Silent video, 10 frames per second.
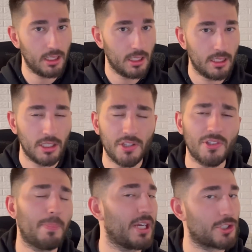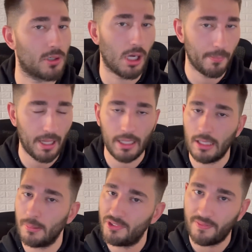There is a picture up. Let
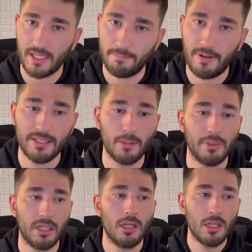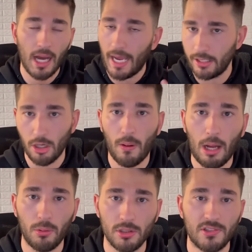me see if I can find it, but I know
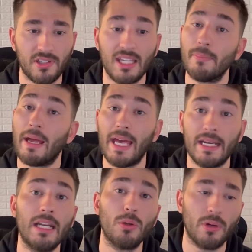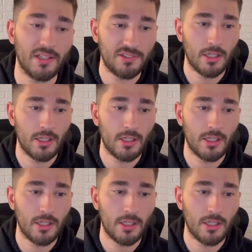how it looks like in my head anyways.